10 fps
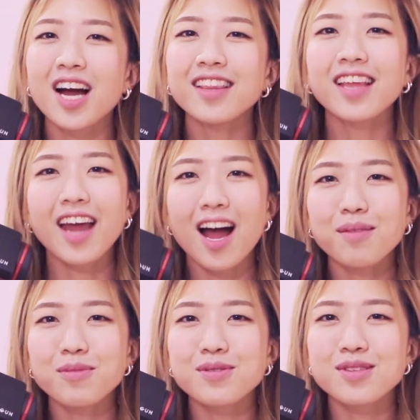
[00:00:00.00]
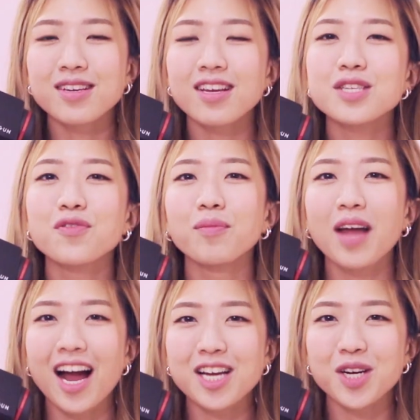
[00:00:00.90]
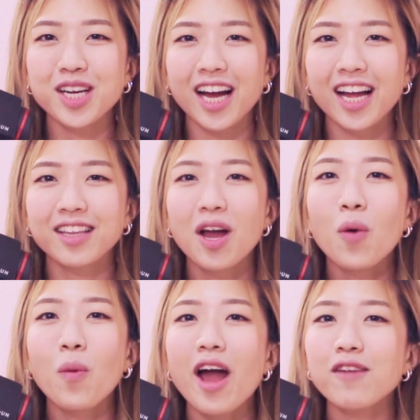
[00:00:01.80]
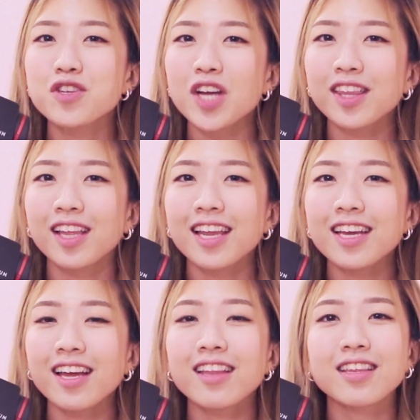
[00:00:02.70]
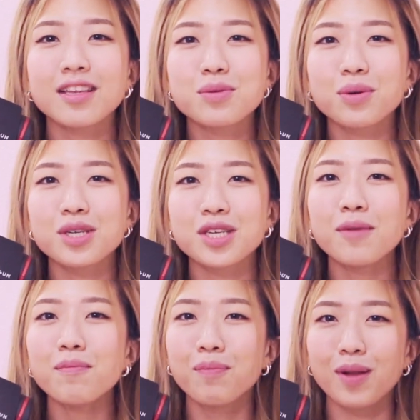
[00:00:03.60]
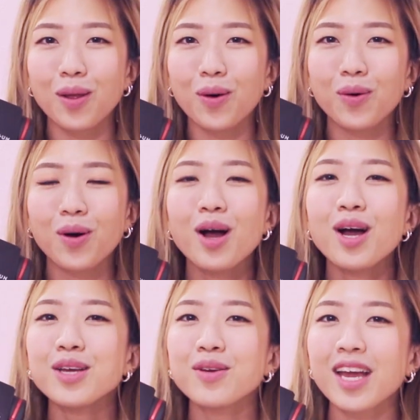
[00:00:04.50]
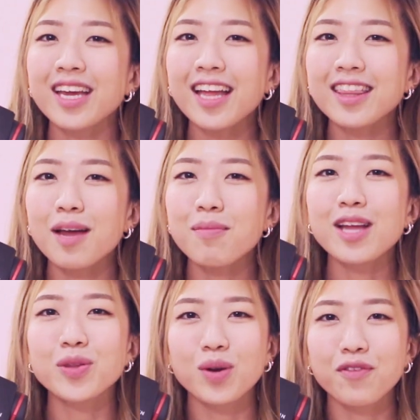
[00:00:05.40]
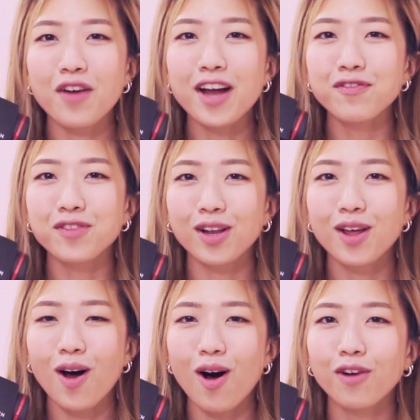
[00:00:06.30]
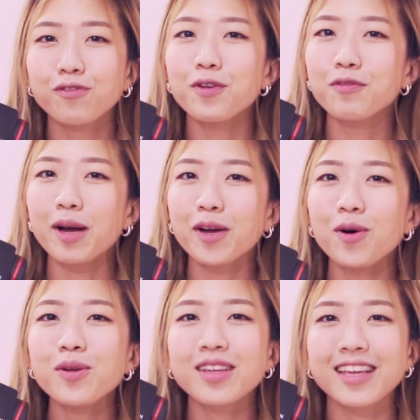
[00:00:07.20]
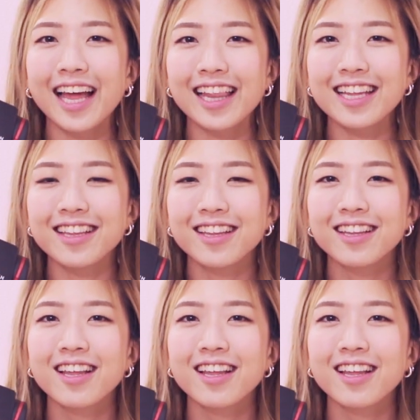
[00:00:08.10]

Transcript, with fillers: gun that I'm using is from the Hydragun, where I've shared the link in the description below. You can get them at $25 off with my code Kelyn.